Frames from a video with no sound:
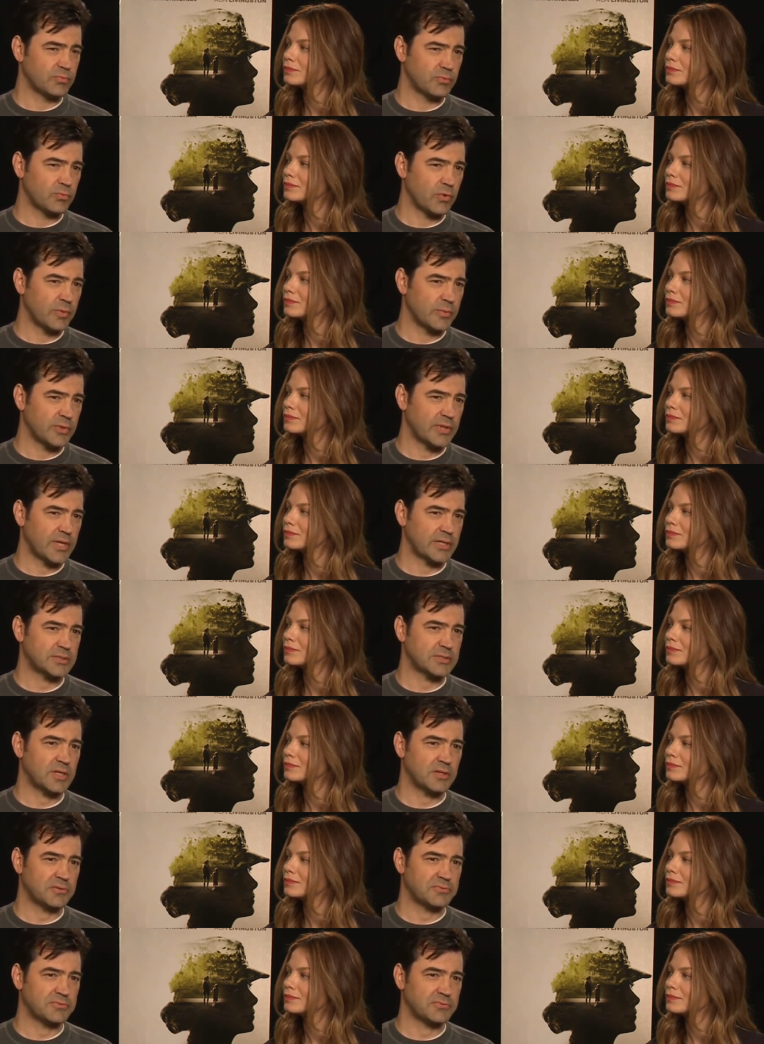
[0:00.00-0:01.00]
Speaker 1: women that
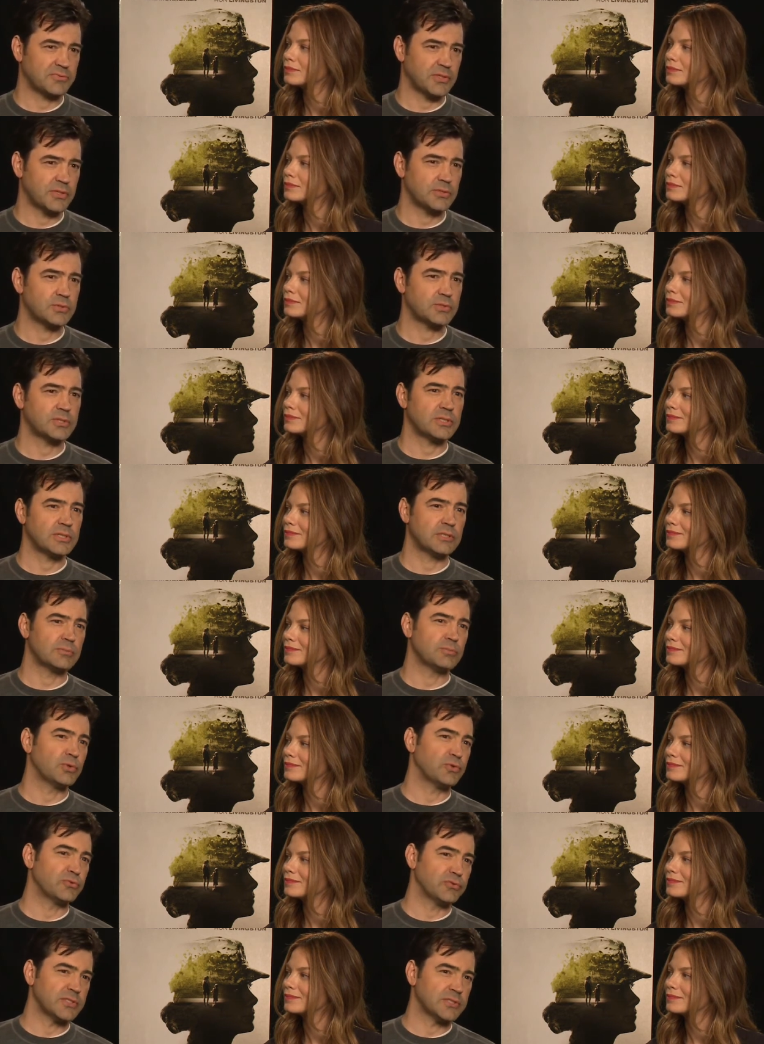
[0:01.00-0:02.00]
tough that you see in the
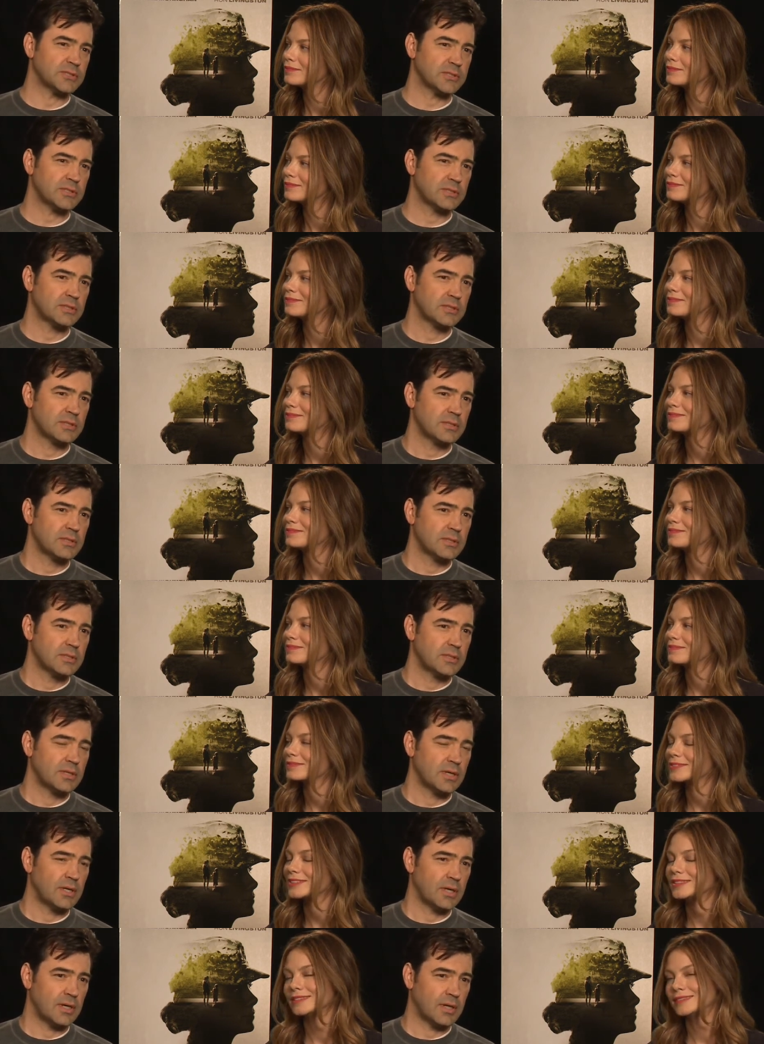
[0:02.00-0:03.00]
movies.
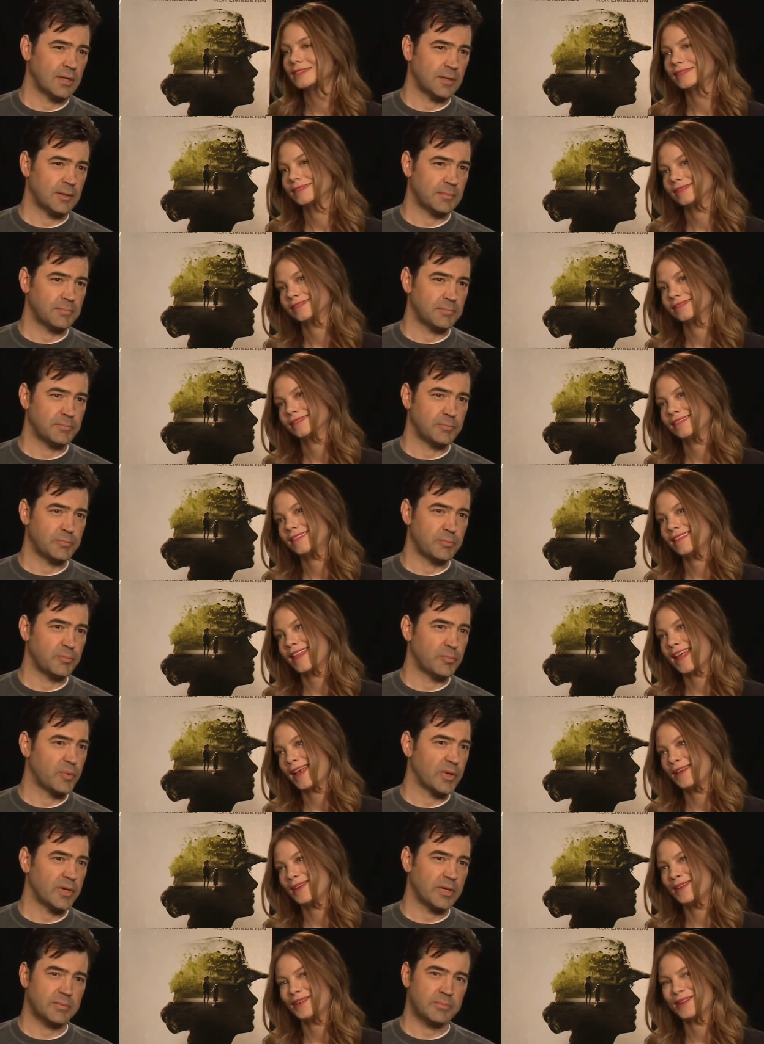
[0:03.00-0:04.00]
Mm-hmm. Um,
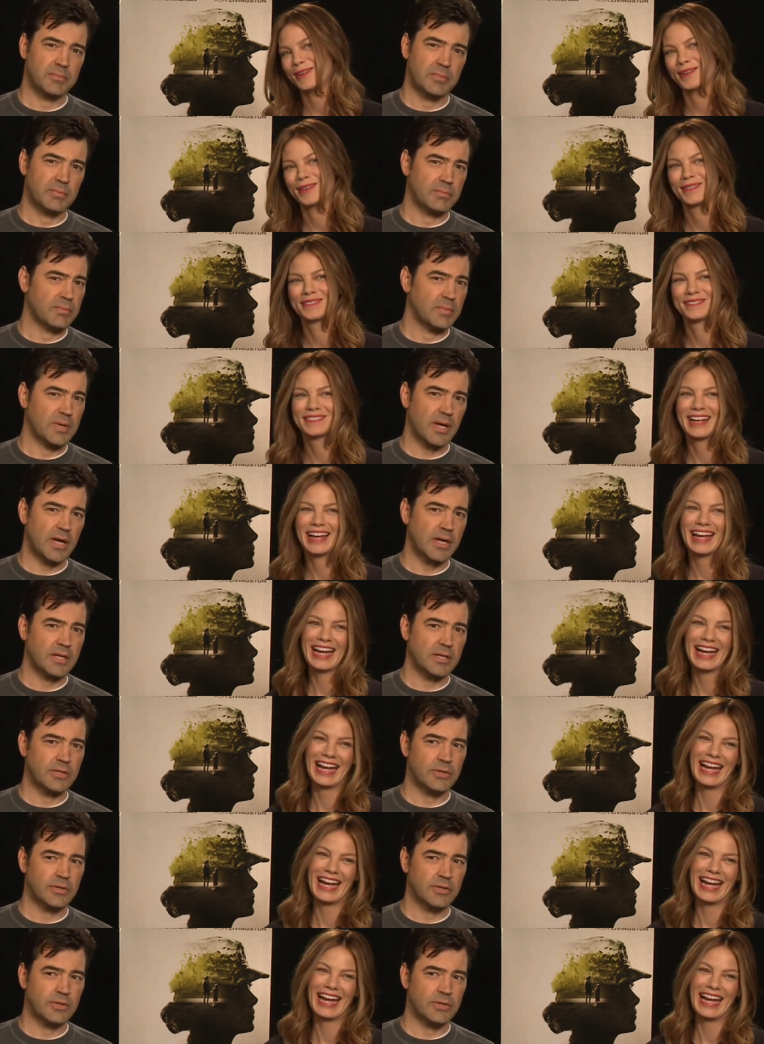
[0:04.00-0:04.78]
but I, you know,